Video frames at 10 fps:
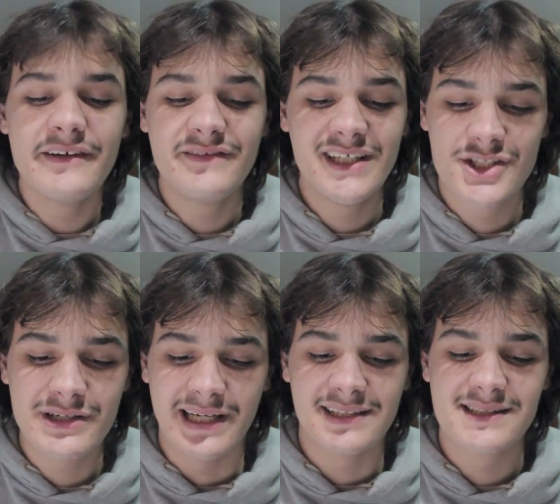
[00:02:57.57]
15
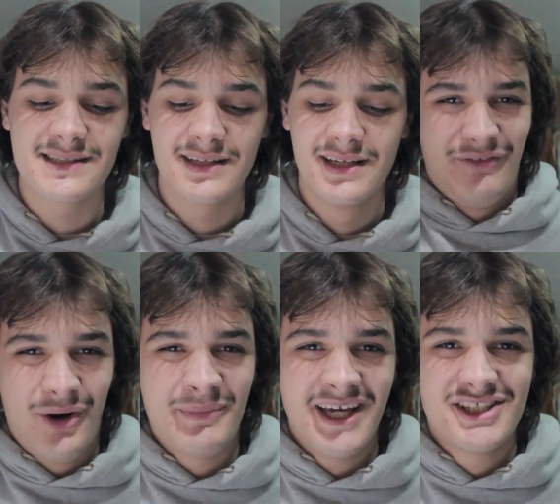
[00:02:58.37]
tricks
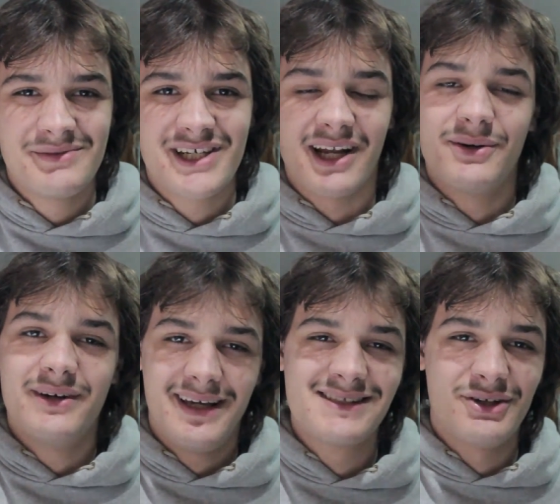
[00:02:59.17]
on my YouTube channel
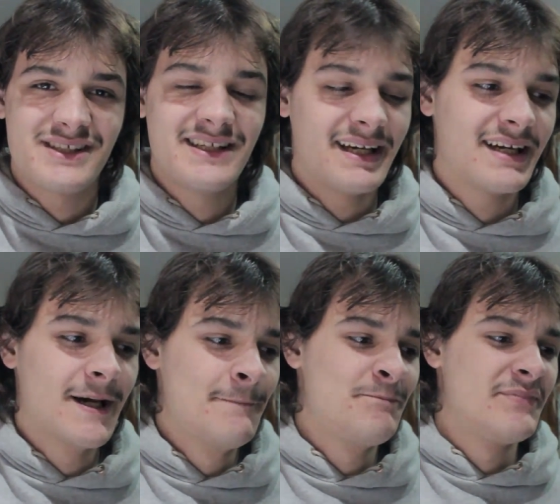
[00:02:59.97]
is not sick.
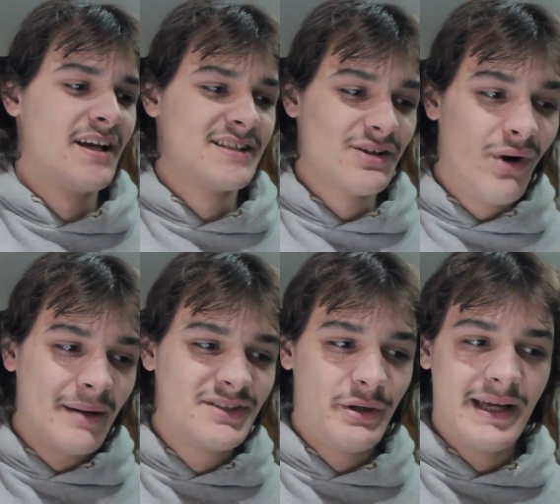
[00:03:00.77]
So what
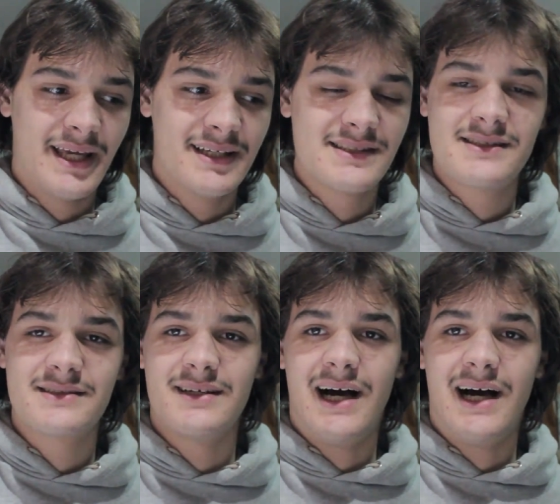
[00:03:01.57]
I'm doing is